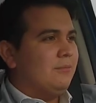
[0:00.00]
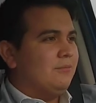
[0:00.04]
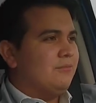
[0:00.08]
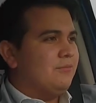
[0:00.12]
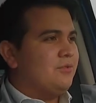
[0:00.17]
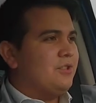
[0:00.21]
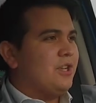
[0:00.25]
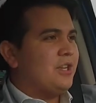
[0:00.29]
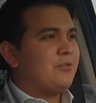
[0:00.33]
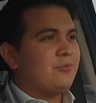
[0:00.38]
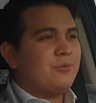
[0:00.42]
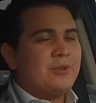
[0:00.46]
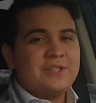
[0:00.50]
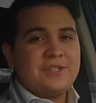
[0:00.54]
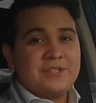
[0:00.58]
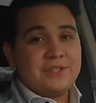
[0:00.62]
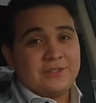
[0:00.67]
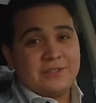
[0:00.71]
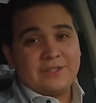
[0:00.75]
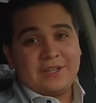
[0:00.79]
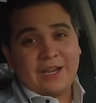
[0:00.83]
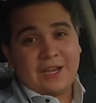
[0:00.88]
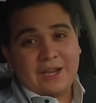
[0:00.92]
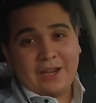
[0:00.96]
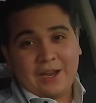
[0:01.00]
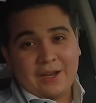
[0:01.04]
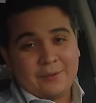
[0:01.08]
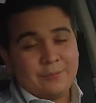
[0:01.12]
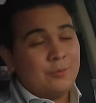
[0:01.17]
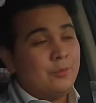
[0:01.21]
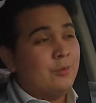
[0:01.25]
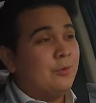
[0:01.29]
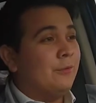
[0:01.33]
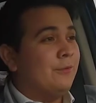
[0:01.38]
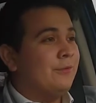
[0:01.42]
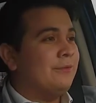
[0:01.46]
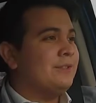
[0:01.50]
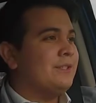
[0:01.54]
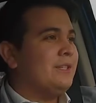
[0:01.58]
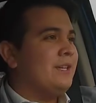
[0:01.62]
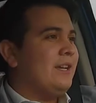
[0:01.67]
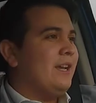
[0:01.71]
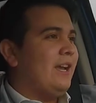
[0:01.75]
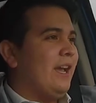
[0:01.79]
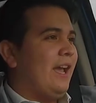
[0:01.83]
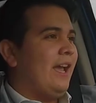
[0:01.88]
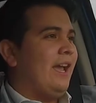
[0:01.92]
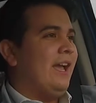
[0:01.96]
just recently. I moved,
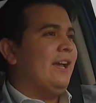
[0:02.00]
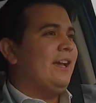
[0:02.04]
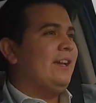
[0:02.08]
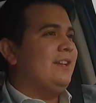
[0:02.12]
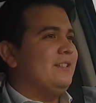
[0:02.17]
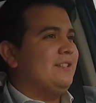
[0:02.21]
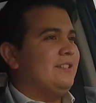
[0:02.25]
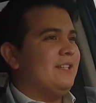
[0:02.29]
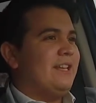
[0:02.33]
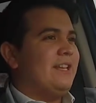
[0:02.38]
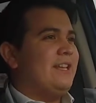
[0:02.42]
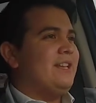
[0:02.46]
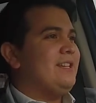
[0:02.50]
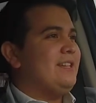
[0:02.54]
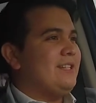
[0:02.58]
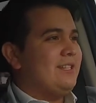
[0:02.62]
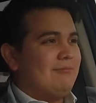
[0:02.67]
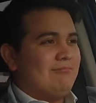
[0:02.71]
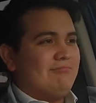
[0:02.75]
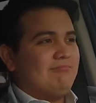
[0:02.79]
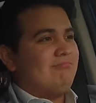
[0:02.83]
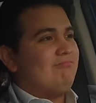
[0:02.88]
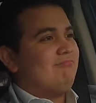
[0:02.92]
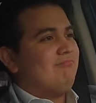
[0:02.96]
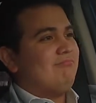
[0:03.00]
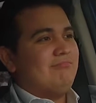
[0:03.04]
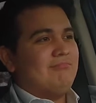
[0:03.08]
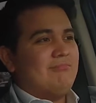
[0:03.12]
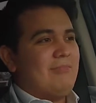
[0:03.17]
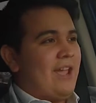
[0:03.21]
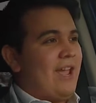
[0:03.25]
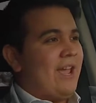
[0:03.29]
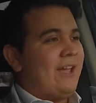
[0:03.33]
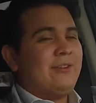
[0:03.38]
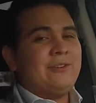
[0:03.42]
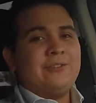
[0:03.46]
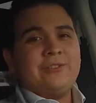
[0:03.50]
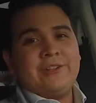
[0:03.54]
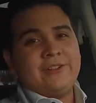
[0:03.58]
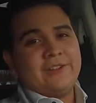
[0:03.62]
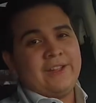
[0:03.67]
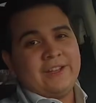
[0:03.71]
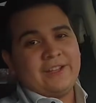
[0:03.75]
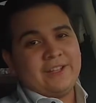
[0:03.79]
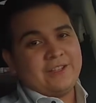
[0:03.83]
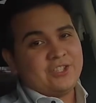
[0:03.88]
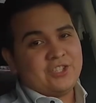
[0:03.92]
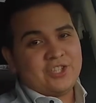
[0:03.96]
and it handled it
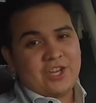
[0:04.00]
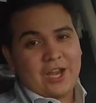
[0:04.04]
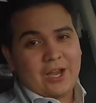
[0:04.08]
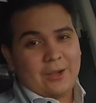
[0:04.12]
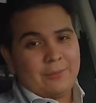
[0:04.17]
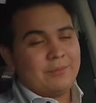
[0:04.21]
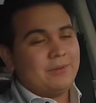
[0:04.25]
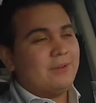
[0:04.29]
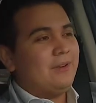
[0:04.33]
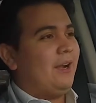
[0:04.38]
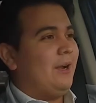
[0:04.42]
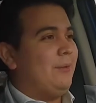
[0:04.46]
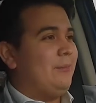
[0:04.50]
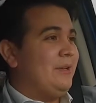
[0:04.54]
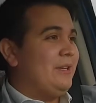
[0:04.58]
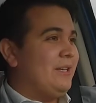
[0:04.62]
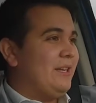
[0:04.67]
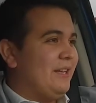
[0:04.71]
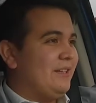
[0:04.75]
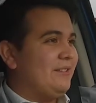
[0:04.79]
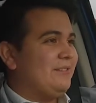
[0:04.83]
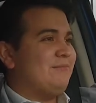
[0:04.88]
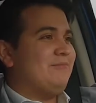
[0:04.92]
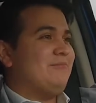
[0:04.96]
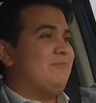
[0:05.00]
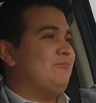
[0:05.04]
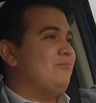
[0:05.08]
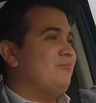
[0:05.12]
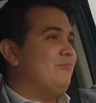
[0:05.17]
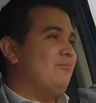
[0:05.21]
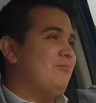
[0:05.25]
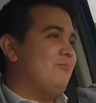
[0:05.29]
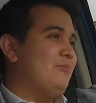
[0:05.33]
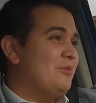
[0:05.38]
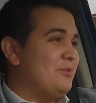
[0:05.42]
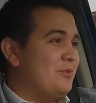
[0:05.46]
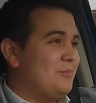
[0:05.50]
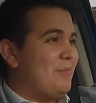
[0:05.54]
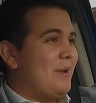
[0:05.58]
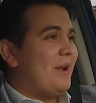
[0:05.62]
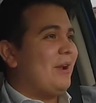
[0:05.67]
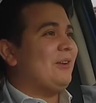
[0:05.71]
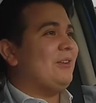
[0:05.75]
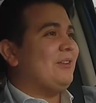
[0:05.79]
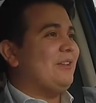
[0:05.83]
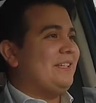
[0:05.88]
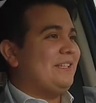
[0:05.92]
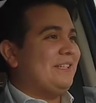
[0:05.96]
like a champ. I mean, it was
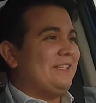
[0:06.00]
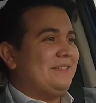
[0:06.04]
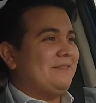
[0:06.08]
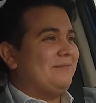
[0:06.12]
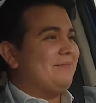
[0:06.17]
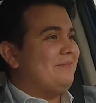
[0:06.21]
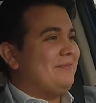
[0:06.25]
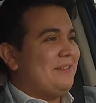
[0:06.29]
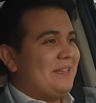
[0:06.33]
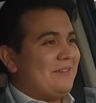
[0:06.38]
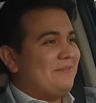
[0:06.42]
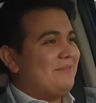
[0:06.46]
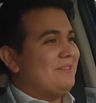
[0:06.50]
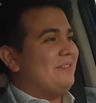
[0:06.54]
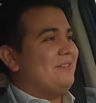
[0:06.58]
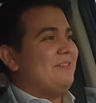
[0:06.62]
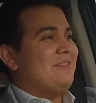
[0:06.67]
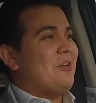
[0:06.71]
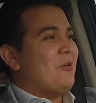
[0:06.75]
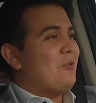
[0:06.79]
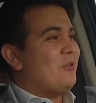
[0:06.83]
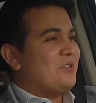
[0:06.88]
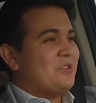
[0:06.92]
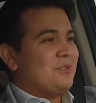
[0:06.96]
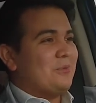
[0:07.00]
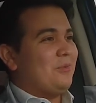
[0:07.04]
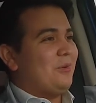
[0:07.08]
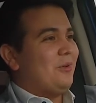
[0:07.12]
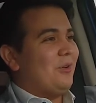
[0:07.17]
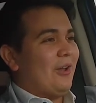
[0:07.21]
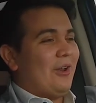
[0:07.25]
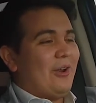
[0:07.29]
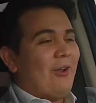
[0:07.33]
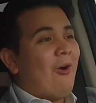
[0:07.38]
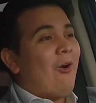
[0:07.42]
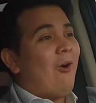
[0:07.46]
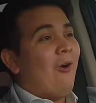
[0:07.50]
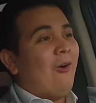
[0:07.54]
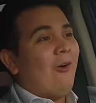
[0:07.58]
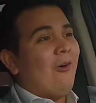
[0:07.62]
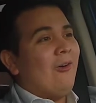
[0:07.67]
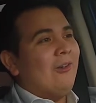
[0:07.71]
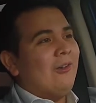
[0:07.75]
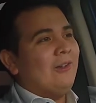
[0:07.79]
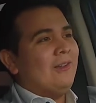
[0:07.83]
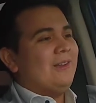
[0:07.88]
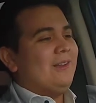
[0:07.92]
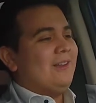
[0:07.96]
barely even noticeable at all.
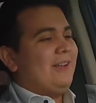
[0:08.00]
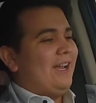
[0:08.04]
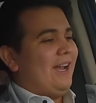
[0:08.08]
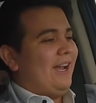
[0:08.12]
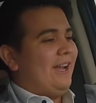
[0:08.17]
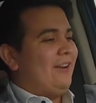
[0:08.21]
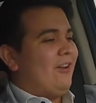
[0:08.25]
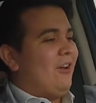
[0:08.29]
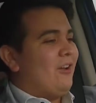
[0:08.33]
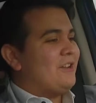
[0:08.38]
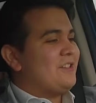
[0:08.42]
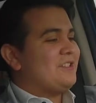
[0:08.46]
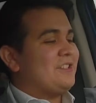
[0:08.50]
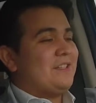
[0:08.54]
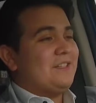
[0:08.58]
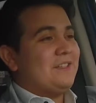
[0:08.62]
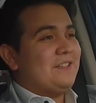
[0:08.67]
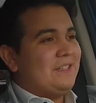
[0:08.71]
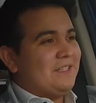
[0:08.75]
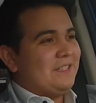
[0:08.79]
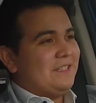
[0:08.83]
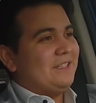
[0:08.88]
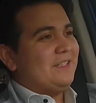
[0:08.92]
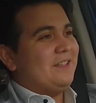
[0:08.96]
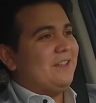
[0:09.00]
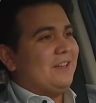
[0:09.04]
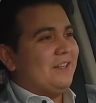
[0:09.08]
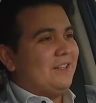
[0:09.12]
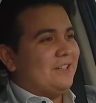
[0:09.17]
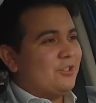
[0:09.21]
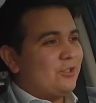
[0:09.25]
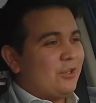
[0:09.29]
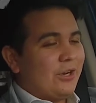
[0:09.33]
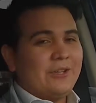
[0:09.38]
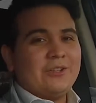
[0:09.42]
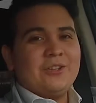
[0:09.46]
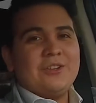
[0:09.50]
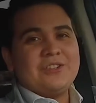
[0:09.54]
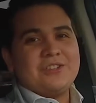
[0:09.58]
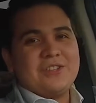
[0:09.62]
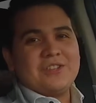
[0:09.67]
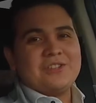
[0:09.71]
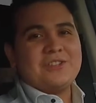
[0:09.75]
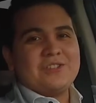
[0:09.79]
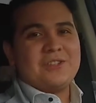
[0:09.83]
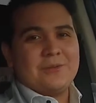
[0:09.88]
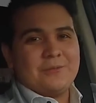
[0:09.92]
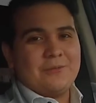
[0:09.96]
And honestly, the trailer
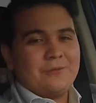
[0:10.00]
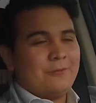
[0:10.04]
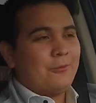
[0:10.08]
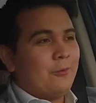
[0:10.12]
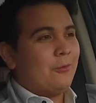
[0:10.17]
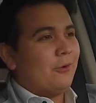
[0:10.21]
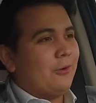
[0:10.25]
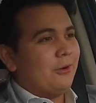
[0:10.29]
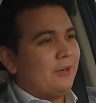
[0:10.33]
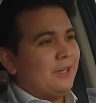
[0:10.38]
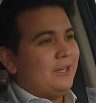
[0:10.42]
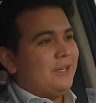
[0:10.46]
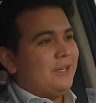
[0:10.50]
system for